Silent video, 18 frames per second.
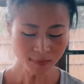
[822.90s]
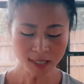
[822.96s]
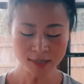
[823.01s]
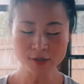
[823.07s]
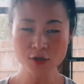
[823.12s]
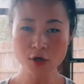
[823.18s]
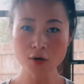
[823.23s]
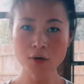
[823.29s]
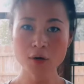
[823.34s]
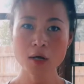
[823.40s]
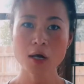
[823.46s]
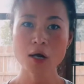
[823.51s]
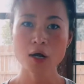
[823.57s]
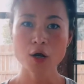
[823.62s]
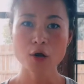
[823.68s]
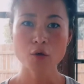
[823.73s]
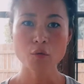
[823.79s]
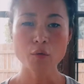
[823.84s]
So
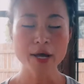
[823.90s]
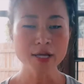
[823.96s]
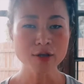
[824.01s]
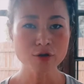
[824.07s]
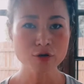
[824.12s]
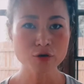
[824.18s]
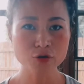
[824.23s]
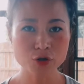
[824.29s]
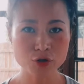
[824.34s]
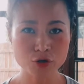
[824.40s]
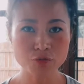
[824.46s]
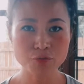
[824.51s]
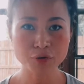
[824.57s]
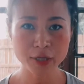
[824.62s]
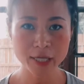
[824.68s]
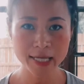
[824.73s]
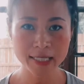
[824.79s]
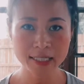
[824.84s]
when you do
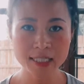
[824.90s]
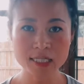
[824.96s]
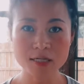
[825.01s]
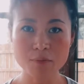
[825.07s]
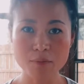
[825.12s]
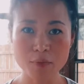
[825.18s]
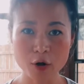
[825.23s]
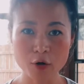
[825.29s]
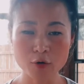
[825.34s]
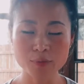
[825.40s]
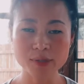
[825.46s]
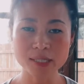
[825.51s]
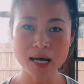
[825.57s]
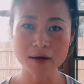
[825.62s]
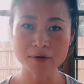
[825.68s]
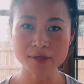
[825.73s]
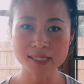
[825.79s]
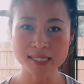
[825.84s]
plant bulbs
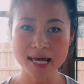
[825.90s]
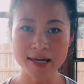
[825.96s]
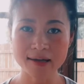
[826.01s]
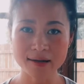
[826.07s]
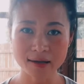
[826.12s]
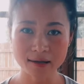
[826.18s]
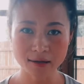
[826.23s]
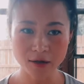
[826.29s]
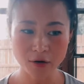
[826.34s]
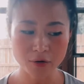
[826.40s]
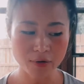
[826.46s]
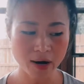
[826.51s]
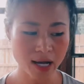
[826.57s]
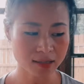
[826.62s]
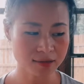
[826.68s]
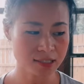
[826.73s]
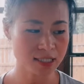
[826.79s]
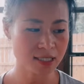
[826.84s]
outside in the
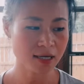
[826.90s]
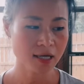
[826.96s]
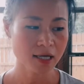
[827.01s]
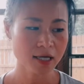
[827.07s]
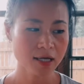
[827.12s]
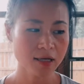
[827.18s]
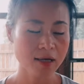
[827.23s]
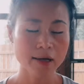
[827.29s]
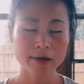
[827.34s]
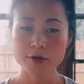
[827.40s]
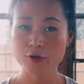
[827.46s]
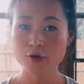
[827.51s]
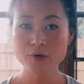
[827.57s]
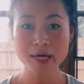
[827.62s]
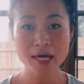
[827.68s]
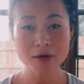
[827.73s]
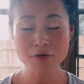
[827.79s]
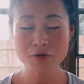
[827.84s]
ground, you
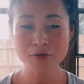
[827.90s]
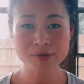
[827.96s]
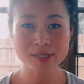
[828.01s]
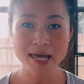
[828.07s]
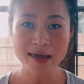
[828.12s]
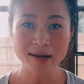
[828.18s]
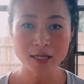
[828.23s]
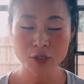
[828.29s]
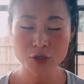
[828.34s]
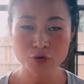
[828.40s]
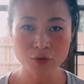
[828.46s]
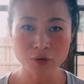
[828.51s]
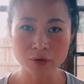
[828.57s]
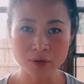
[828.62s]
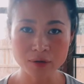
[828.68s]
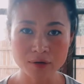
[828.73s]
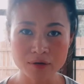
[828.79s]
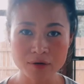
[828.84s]
can use any
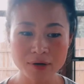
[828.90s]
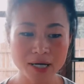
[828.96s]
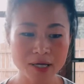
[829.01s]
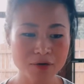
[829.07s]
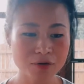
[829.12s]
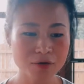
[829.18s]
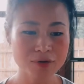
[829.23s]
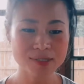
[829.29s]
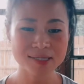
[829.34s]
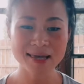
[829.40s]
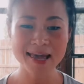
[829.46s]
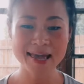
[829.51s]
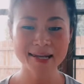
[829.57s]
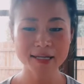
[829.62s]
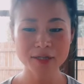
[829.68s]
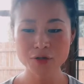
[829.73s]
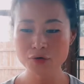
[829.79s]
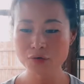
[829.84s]
tool. You can use
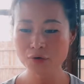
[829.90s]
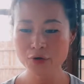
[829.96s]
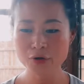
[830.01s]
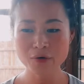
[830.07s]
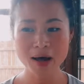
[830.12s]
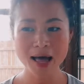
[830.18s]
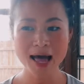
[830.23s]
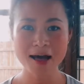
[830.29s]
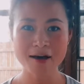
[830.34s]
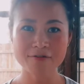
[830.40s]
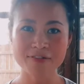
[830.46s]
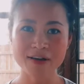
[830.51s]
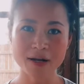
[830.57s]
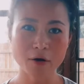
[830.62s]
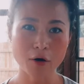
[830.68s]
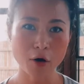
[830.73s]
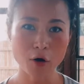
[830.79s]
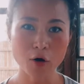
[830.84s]
any tool you have at
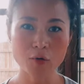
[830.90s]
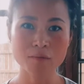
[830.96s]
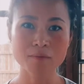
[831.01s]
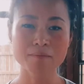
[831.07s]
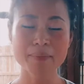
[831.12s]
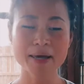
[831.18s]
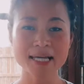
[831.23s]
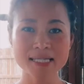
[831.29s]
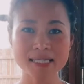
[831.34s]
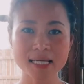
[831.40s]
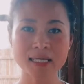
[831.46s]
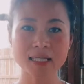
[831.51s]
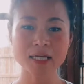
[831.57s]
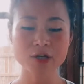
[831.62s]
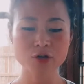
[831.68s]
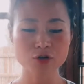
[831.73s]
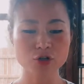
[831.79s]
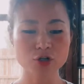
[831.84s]
home. Basically,
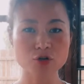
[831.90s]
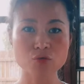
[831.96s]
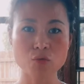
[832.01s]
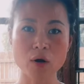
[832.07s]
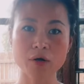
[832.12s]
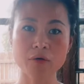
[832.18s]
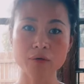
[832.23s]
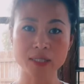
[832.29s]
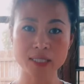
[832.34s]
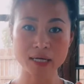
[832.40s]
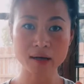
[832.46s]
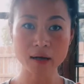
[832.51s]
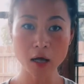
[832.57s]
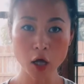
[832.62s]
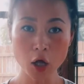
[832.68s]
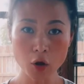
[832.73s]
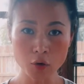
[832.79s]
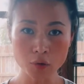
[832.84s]
you just want to dig a
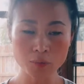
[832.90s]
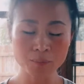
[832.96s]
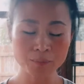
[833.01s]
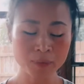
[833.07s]
hole.